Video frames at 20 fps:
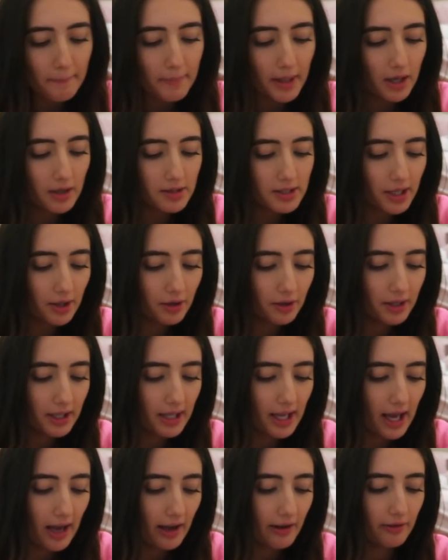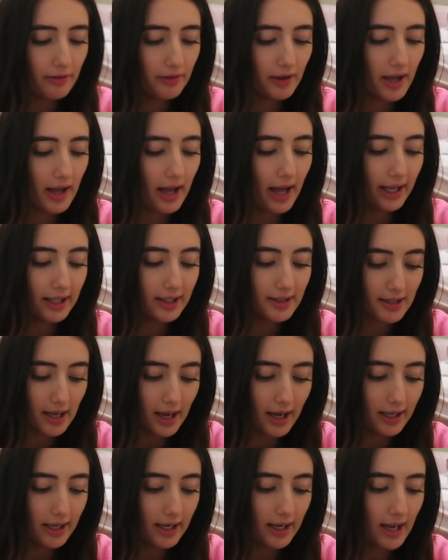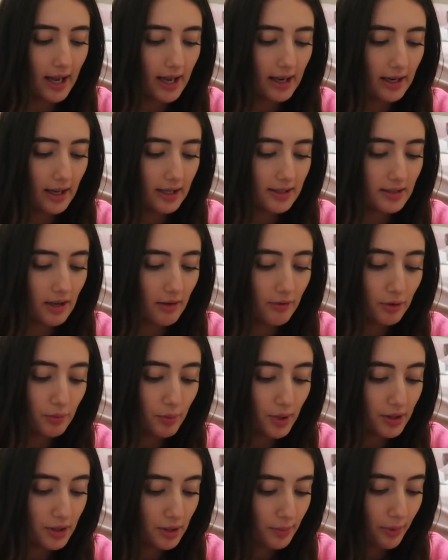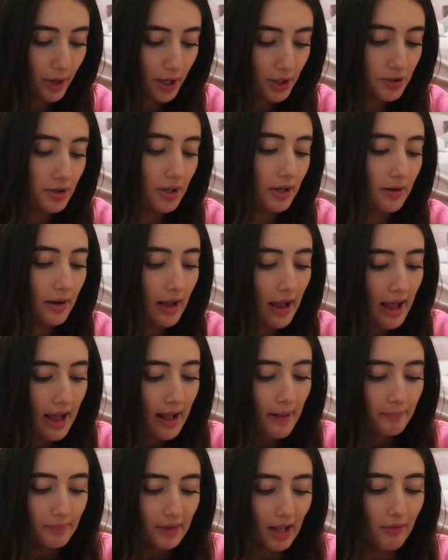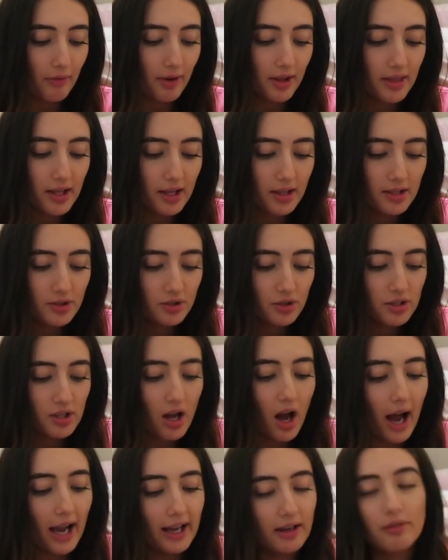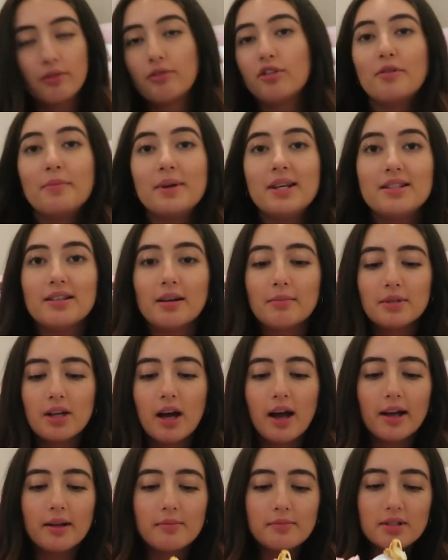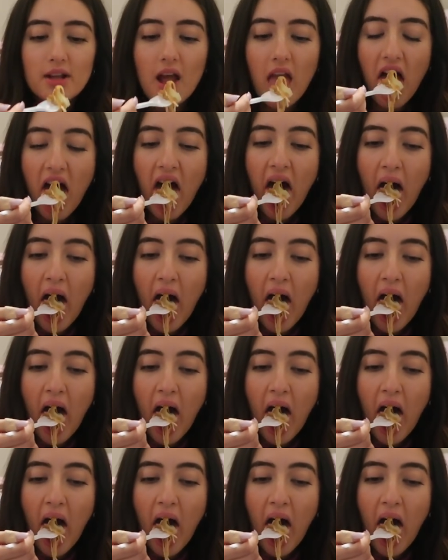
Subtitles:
because I already have anxiety and I suffered with depression, everything is just heightened for me sometimes.